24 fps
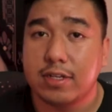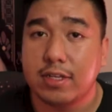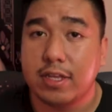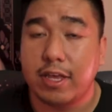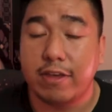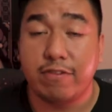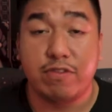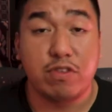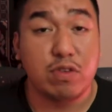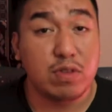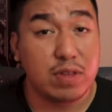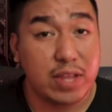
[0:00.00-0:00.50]

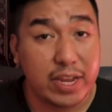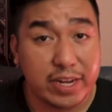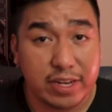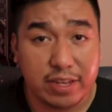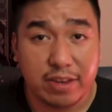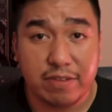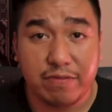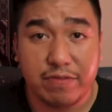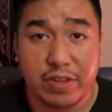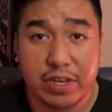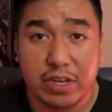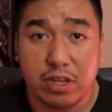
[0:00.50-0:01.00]
If you liked the
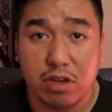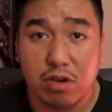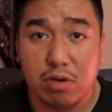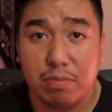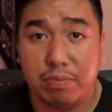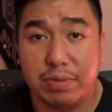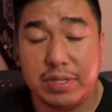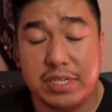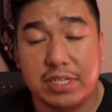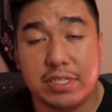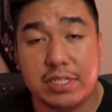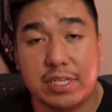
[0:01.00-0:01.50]
video,
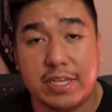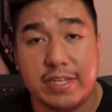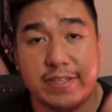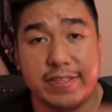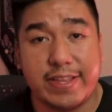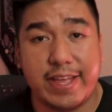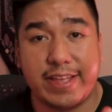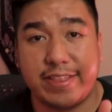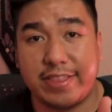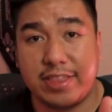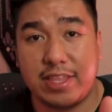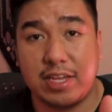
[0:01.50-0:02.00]
please hit
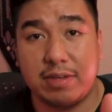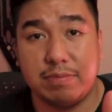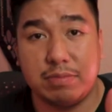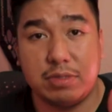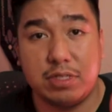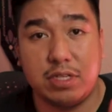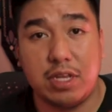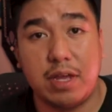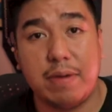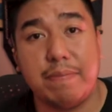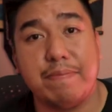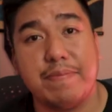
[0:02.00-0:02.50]
that thumbs
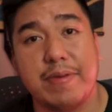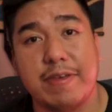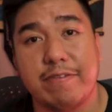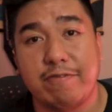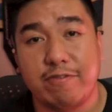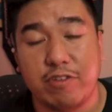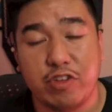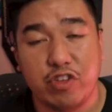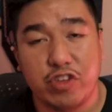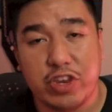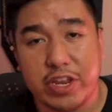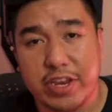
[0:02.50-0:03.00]
up. If
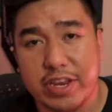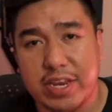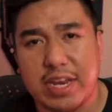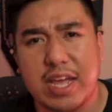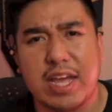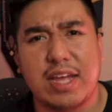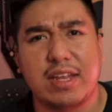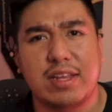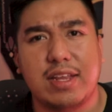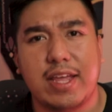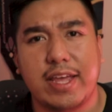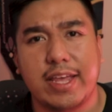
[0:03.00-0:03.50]
you did
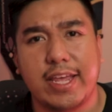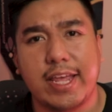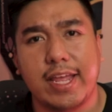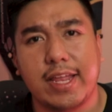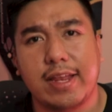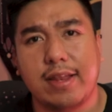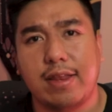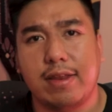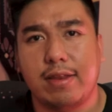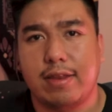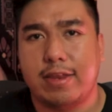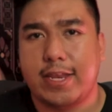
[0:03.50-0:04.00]
not like it,
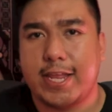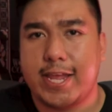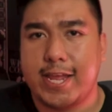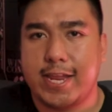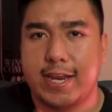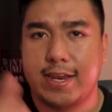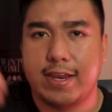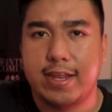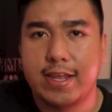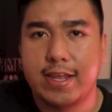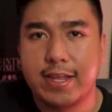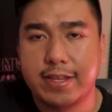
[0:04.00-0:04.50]

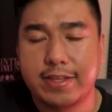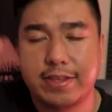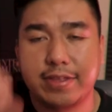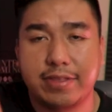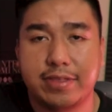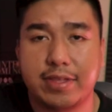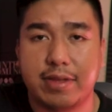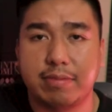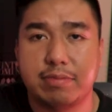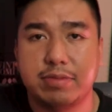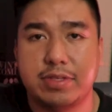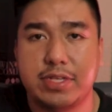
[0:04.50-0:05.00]
then hit the
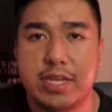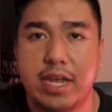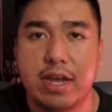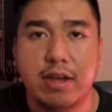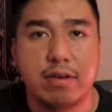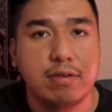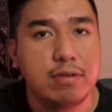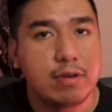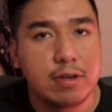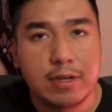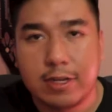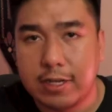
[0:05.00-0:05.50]
thumbs
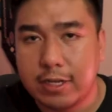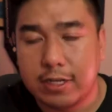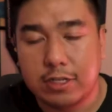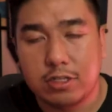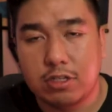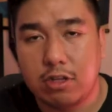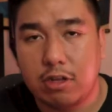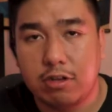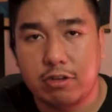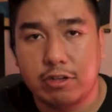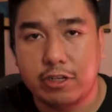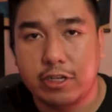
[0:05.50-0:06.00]
down. It's
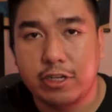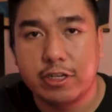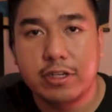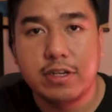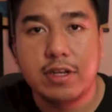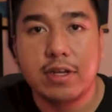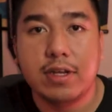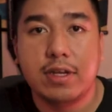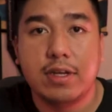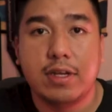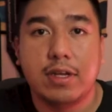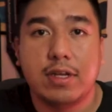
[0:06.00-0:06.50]
all good.
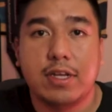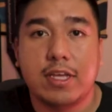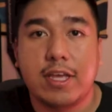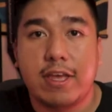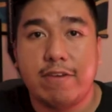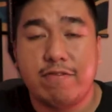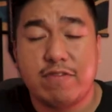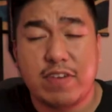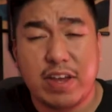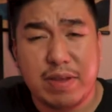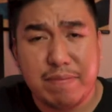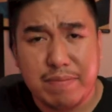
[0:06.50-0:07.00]

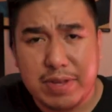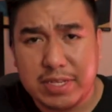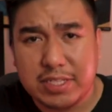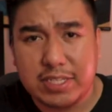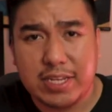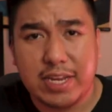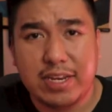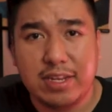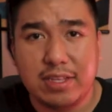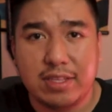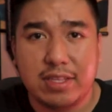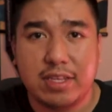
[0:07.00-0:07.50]
If I missed
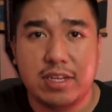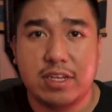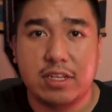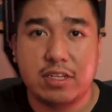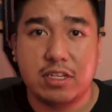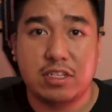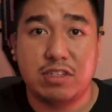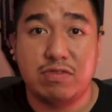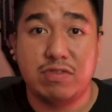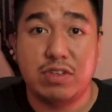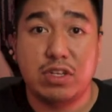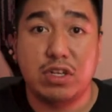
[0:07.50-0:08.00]
anything in
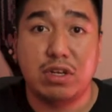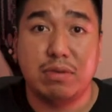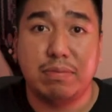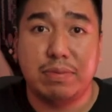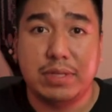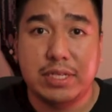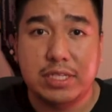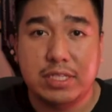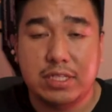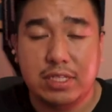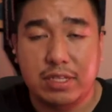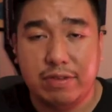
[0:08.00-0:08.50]
this video,
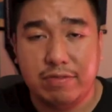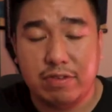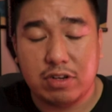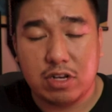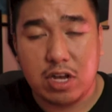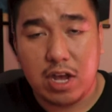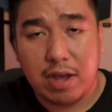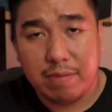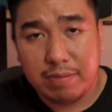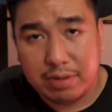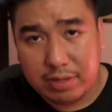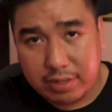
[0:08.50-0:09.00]
please leave a
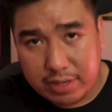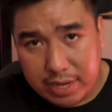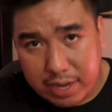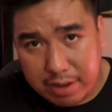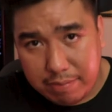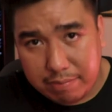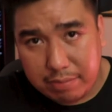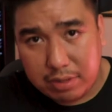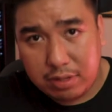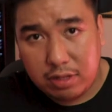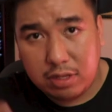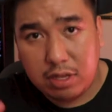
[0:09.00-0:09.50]
comment down
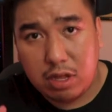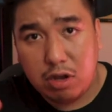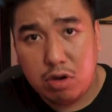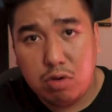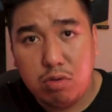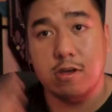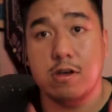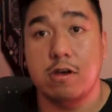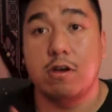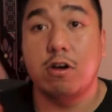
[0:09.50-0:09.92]
below.